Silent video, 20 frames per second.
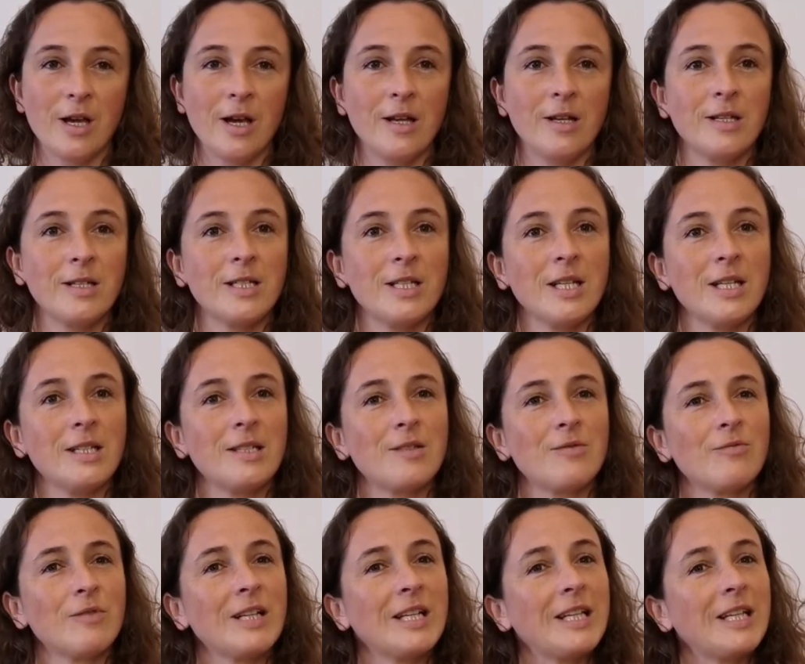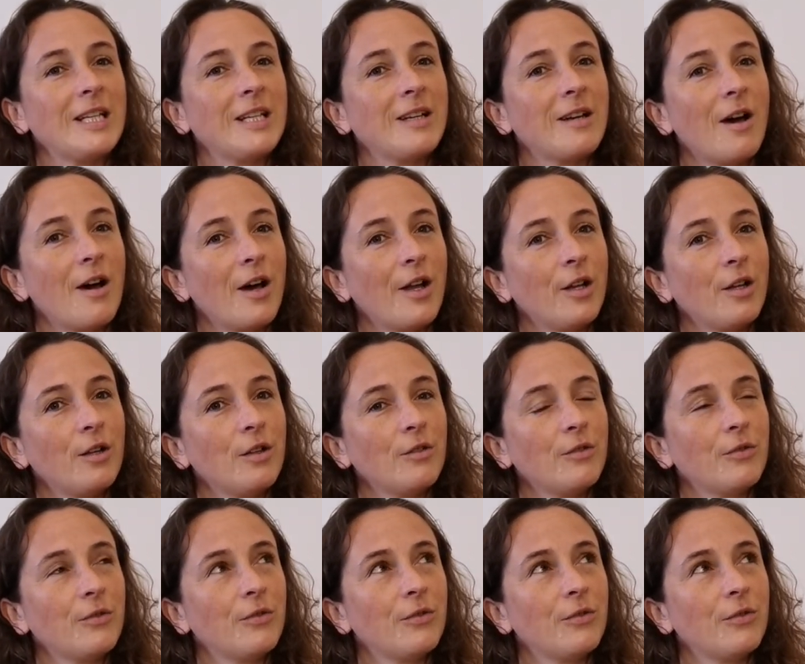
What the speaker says: and it's really kind of